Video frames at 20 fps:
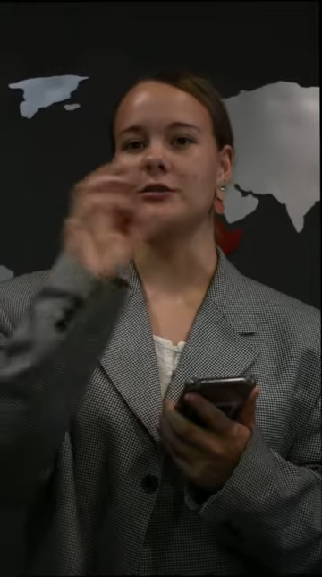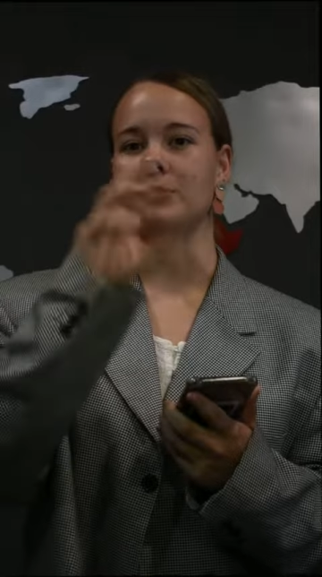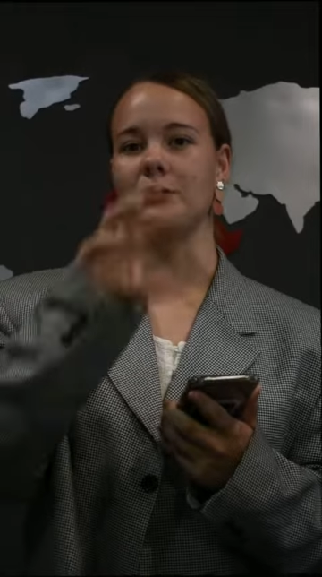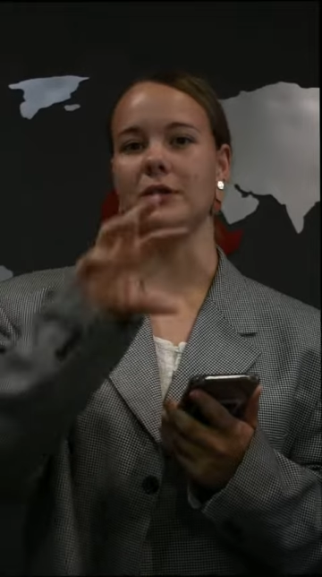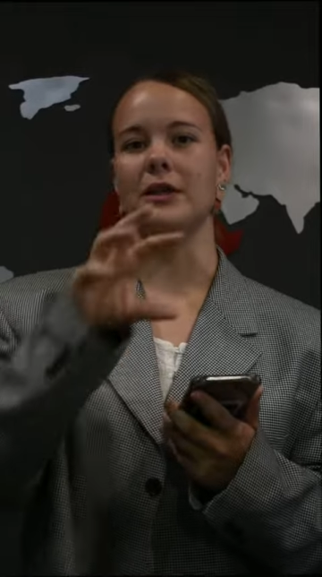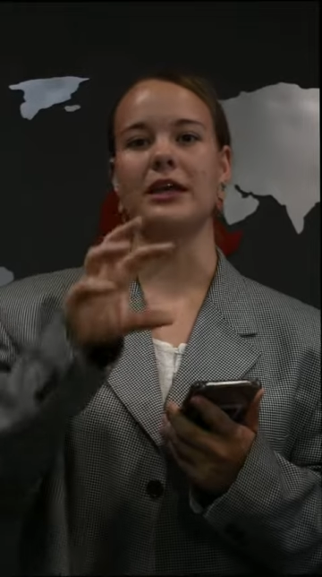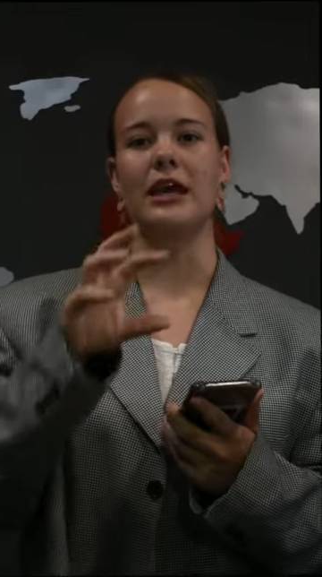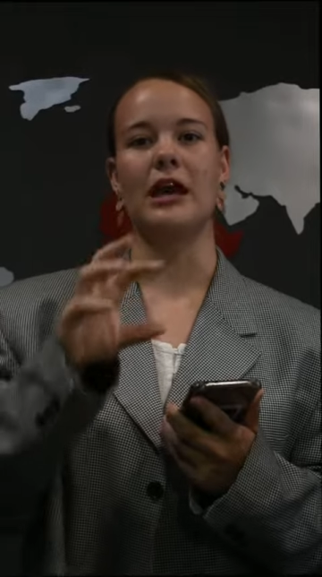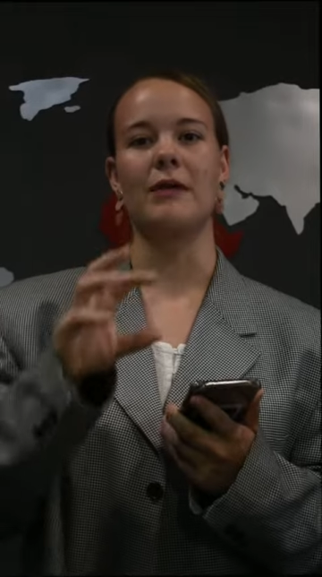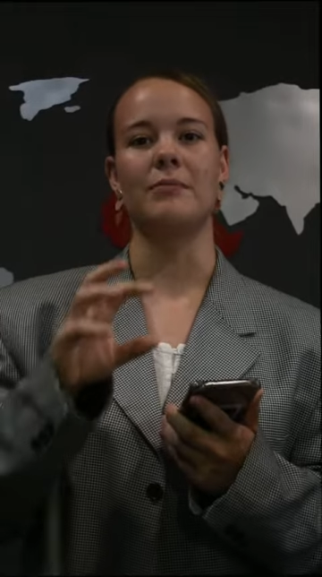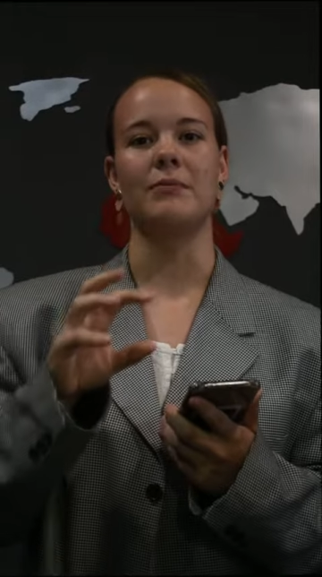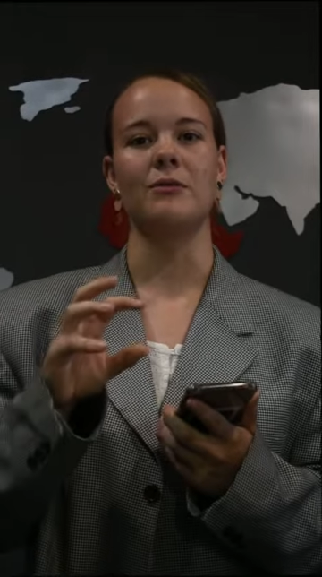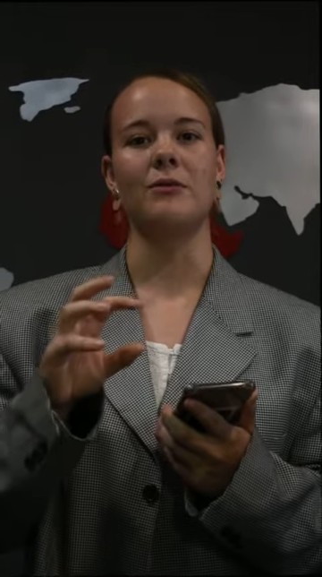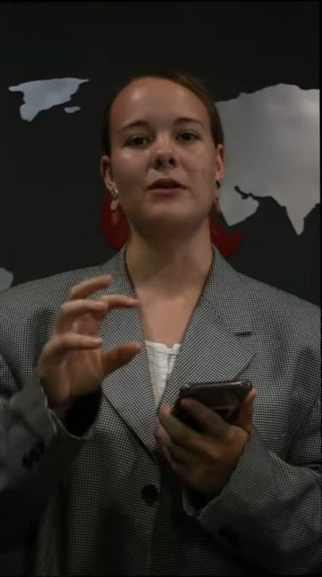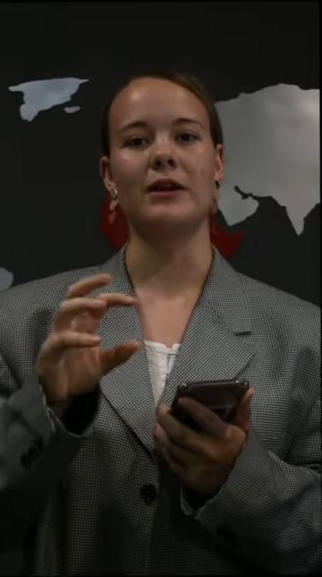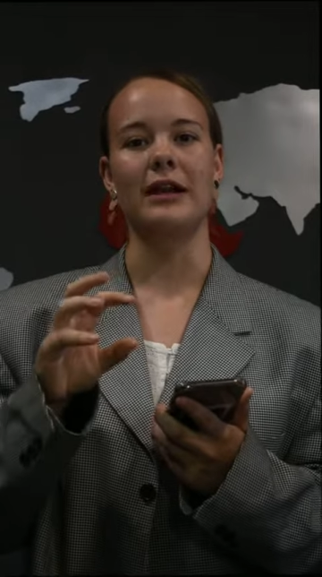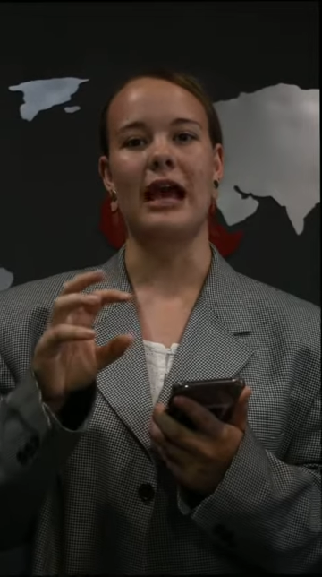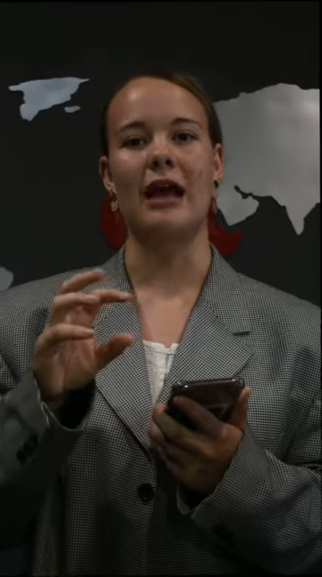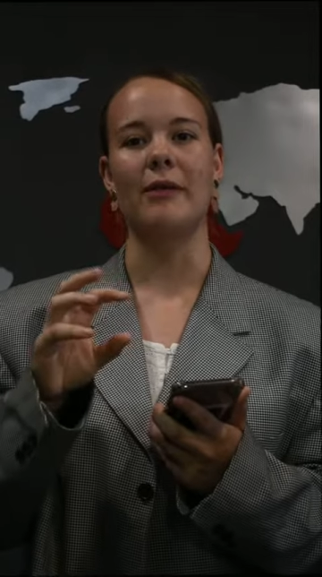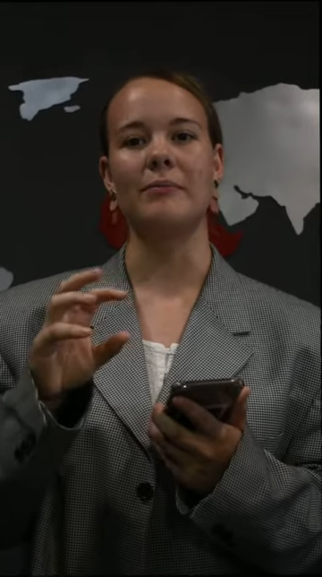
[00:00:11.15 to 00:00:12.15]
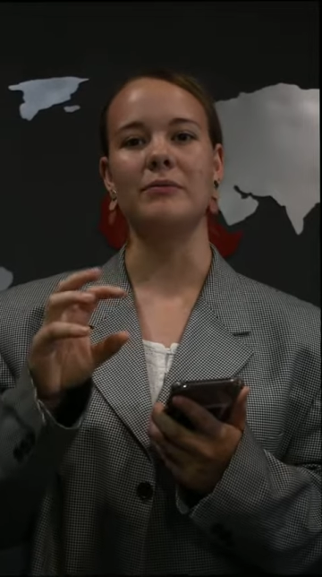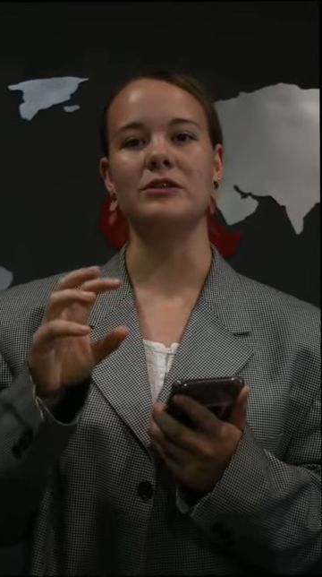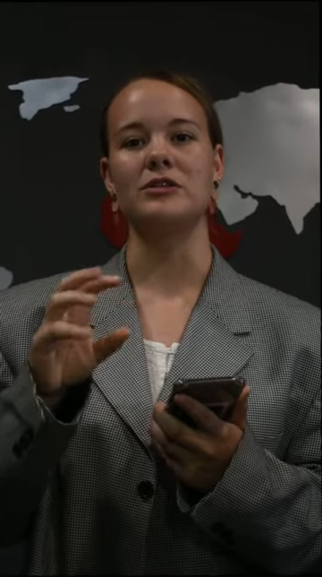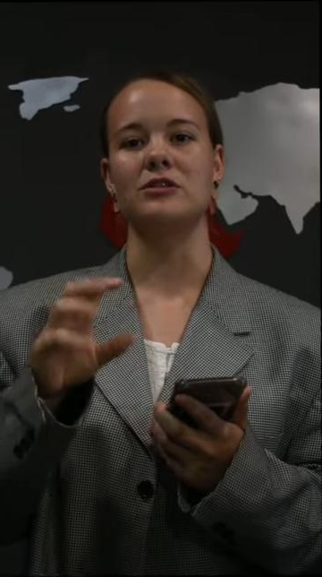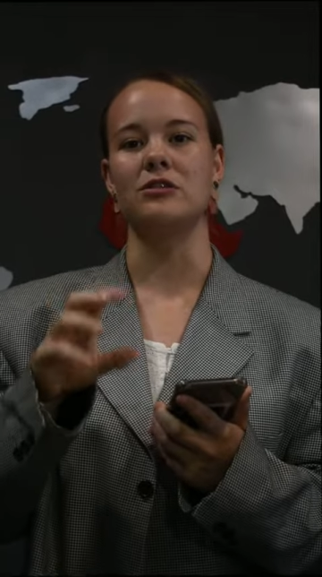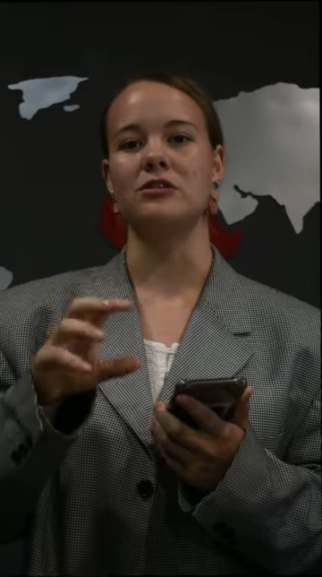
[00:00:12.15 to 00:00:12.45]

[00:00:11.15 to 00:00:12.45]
to recap on what happened,